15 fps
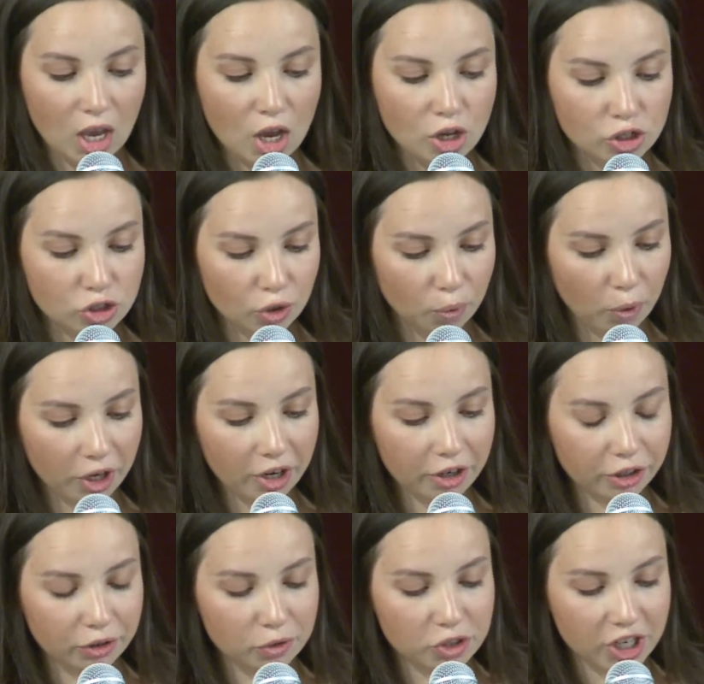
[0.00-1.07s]
So what are
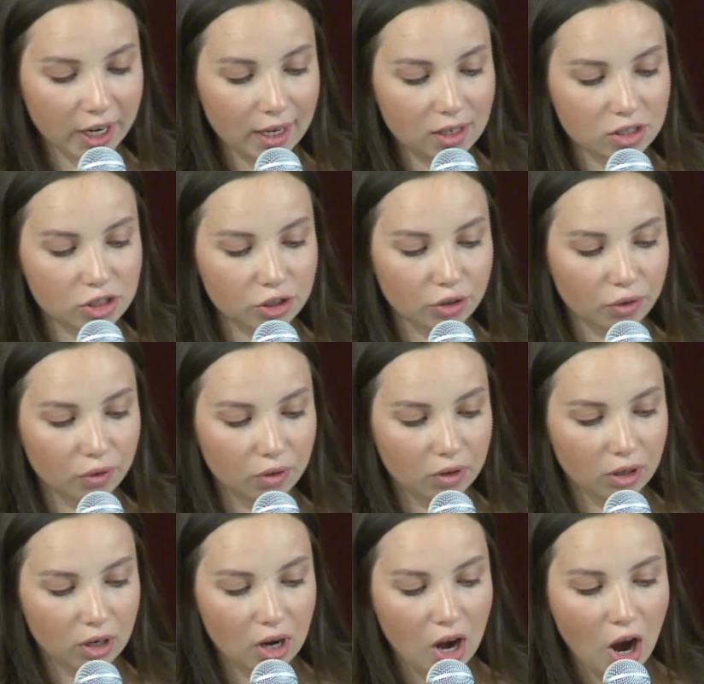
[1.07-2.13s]
you chained to?
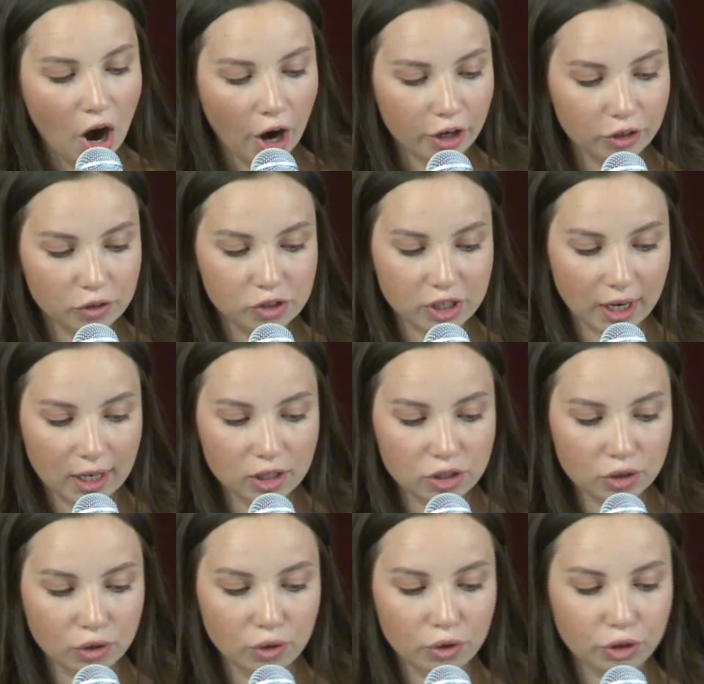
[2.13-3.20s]
Are you chained to
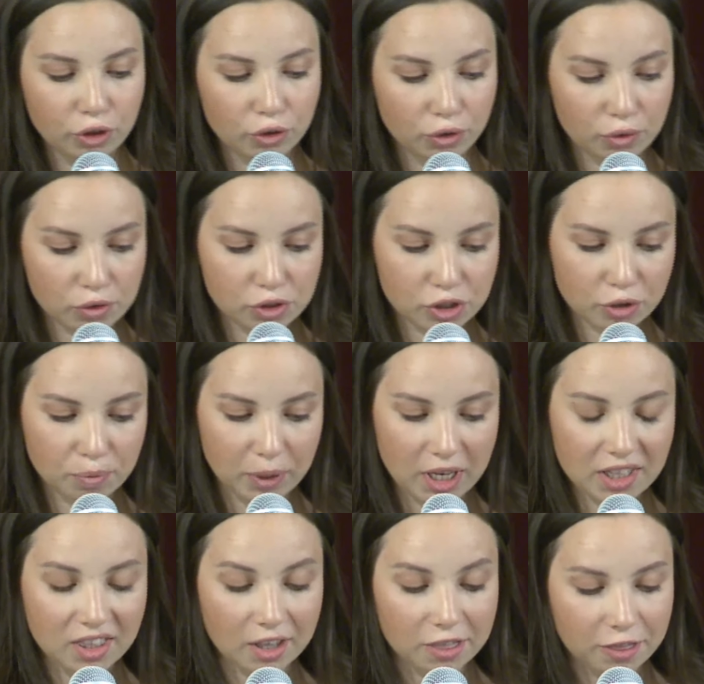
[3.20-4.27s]
who you used to be,
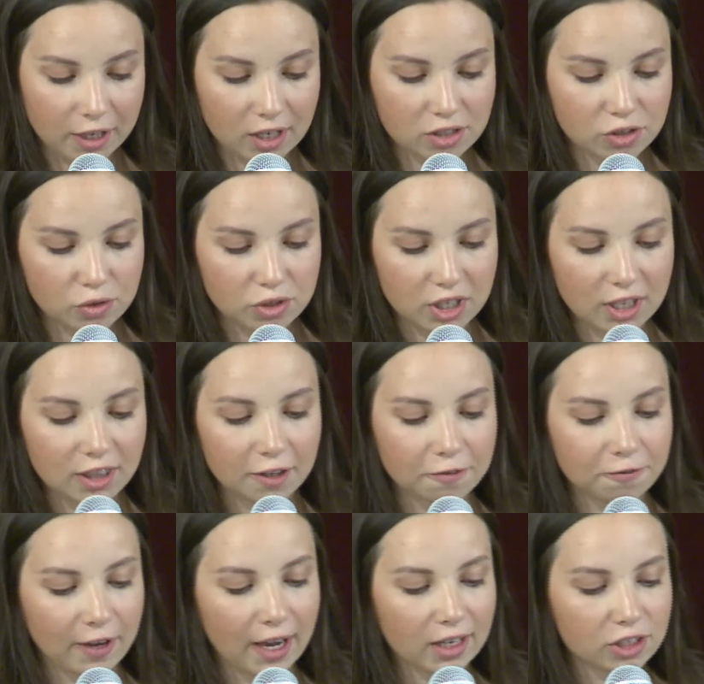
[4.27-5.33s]
the things you did, the
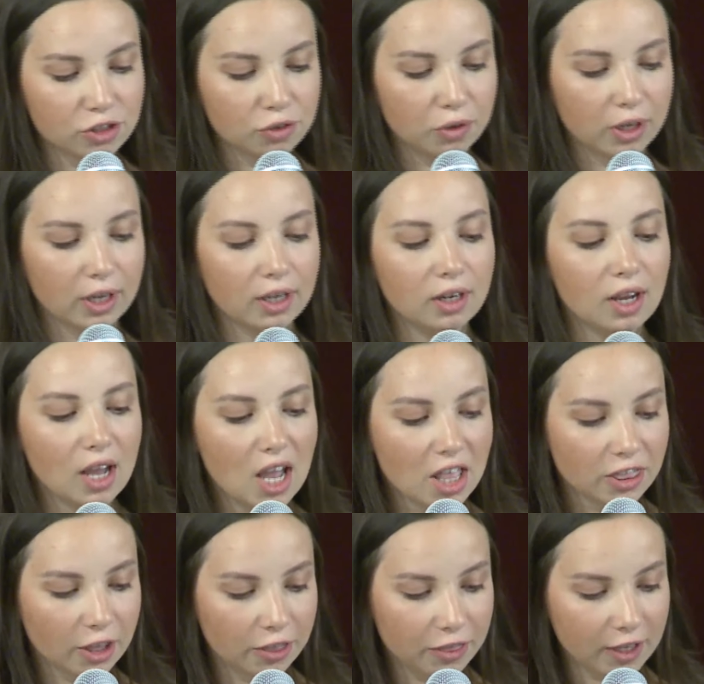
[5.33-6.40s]
facts you hid,
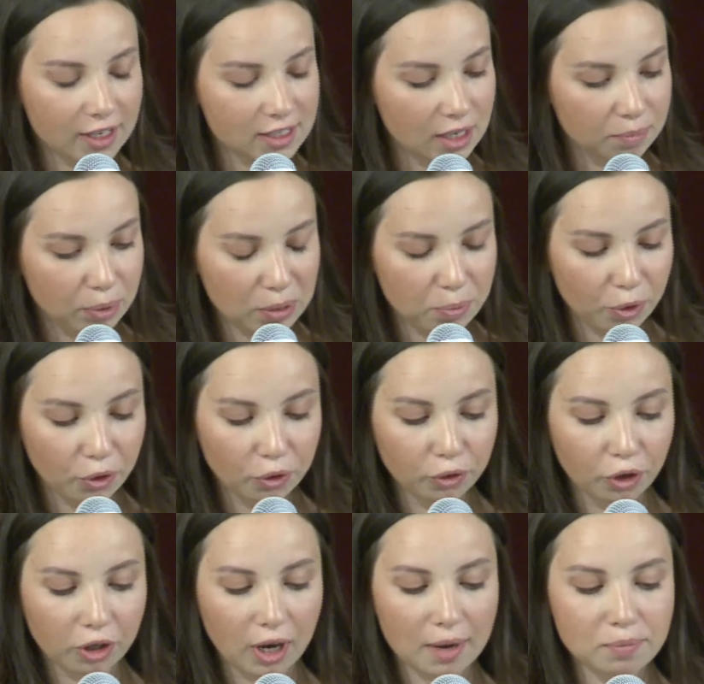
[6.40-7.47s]
the things that people who
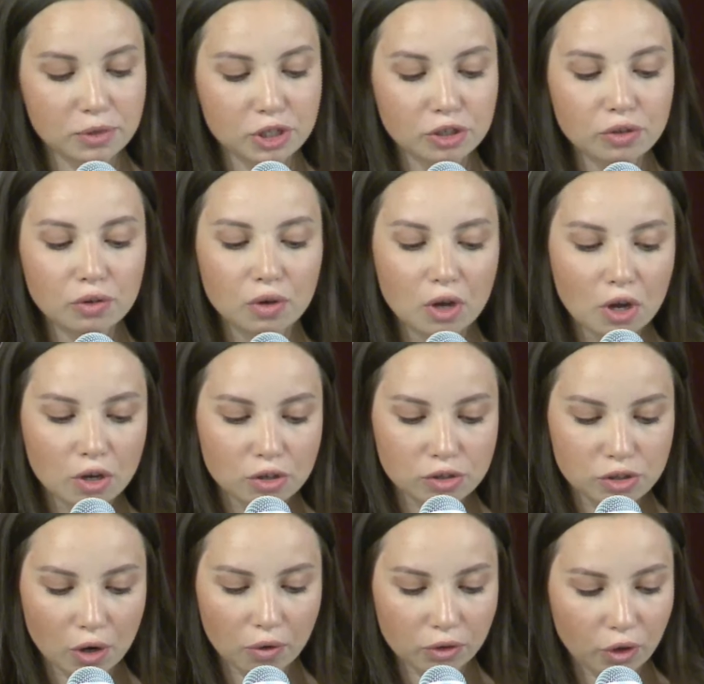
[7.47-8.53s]
look up to you
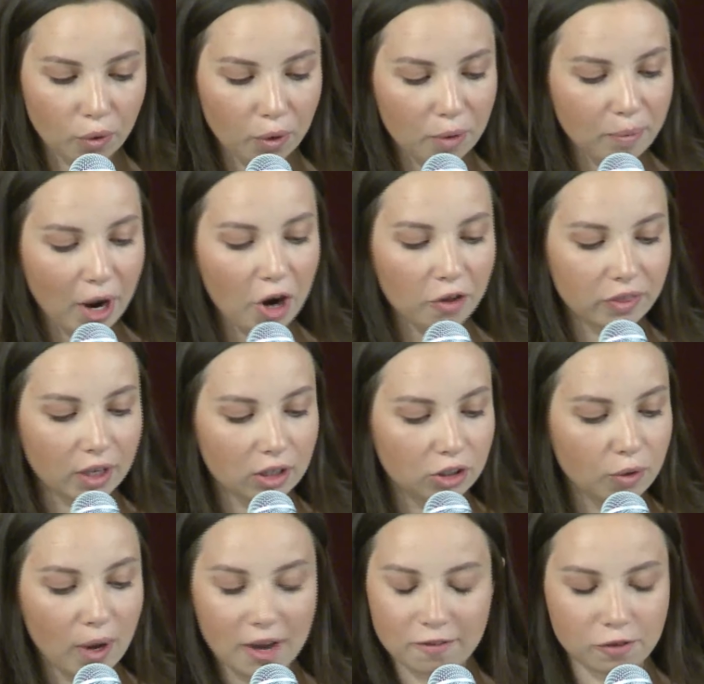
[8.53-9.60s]
don't know about that you
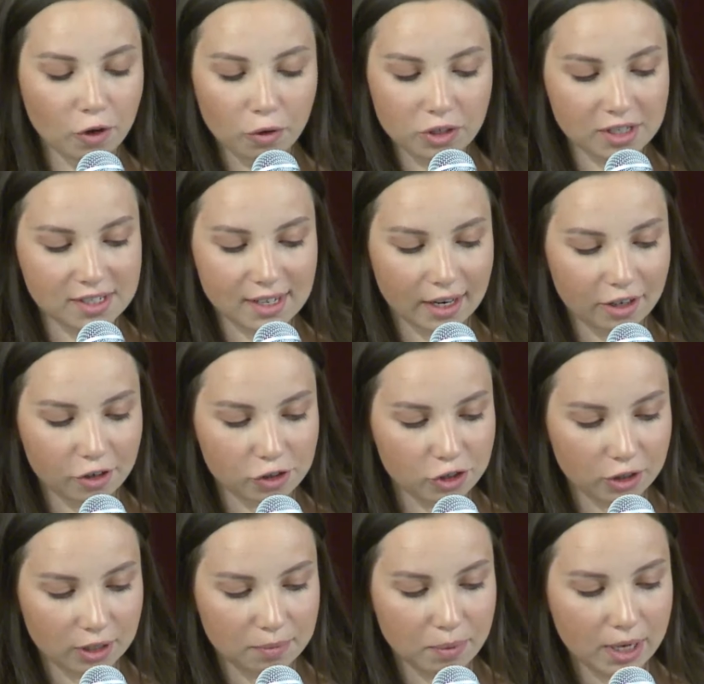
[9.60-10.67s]
have no desire to
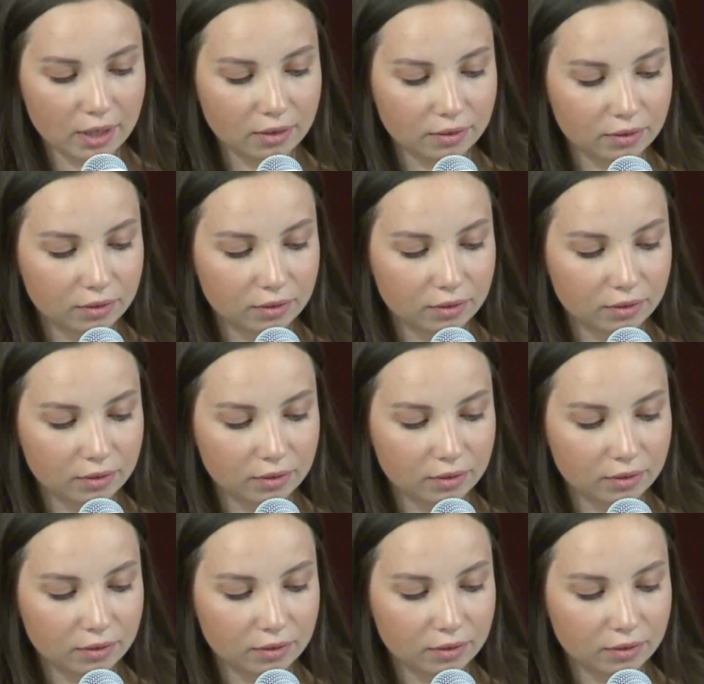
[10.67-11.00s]
admit?